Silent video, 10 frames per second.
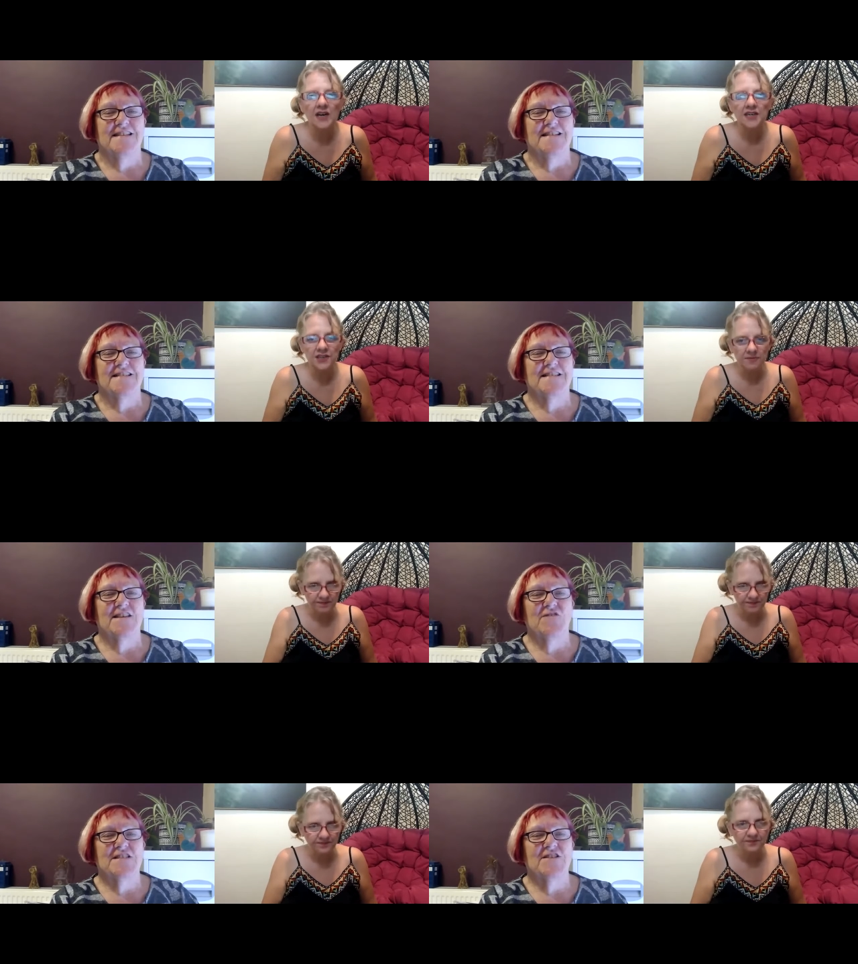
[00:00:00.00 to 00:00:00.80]
Speaker 1: Right.
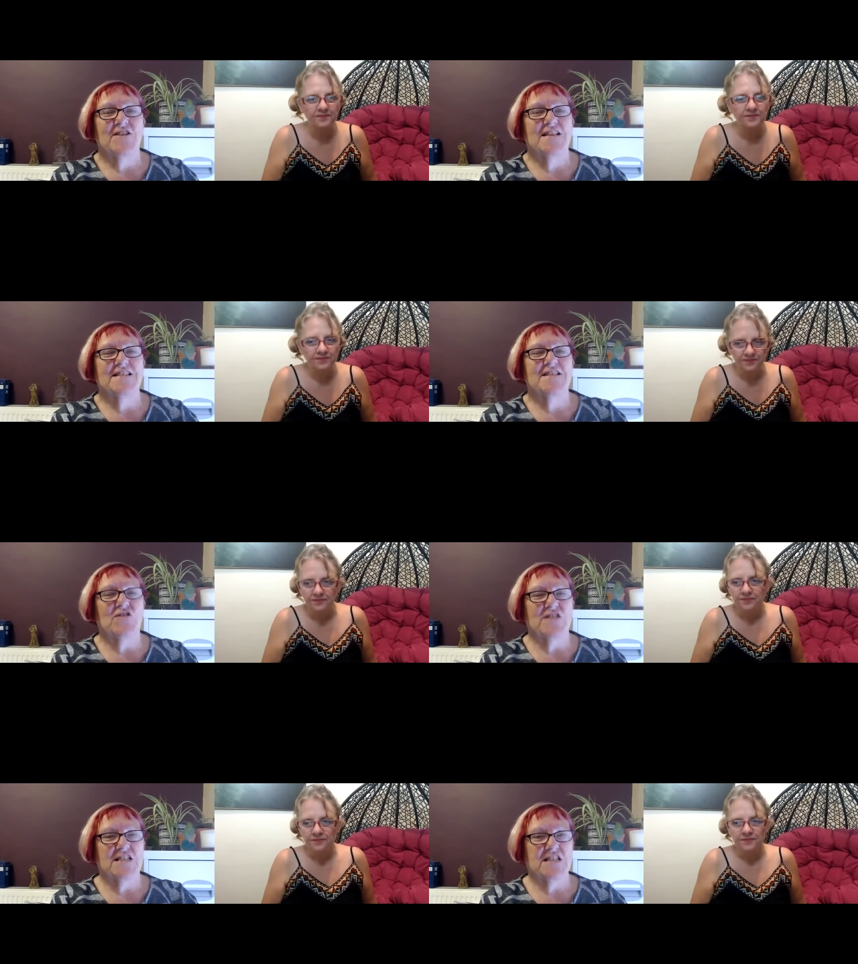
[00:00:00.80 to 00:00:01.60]
So it's,
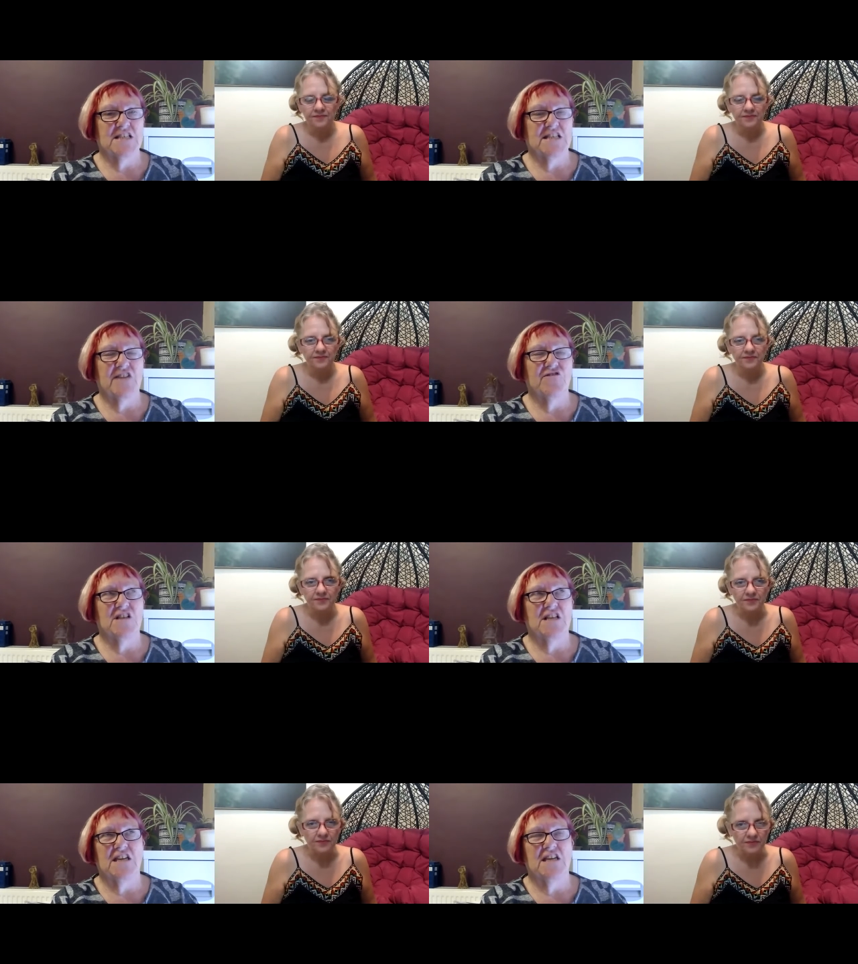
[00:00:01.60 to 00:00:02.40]
it's not
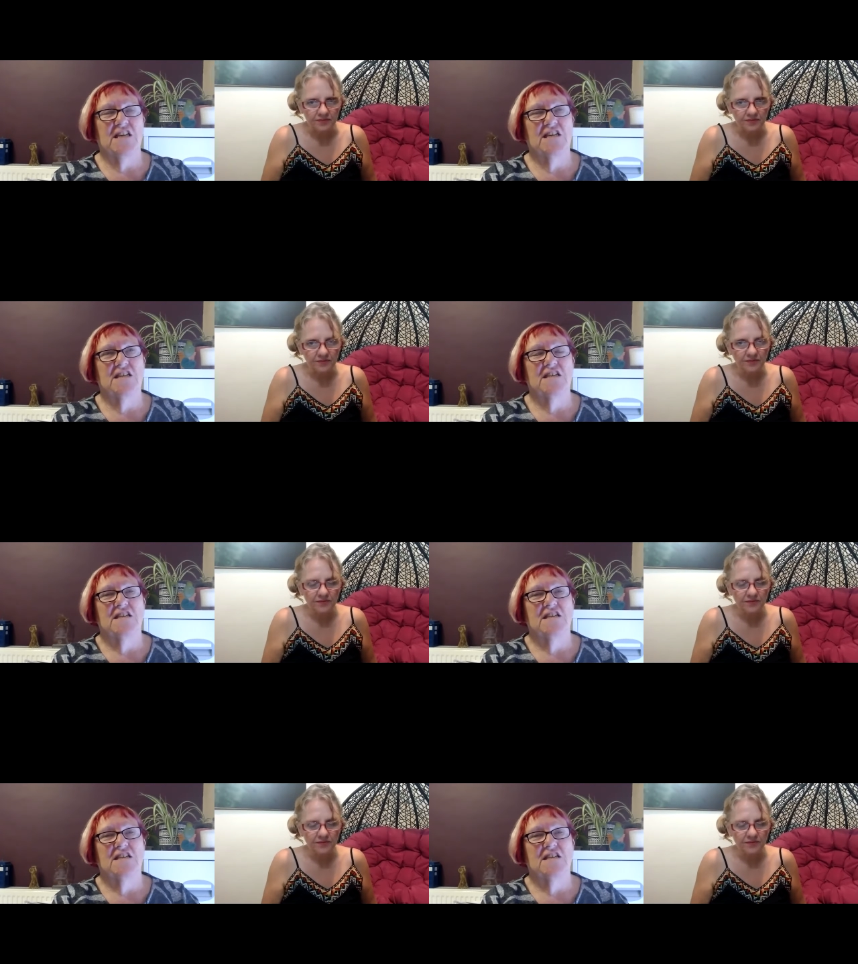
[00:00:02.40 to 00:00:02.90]
necessarily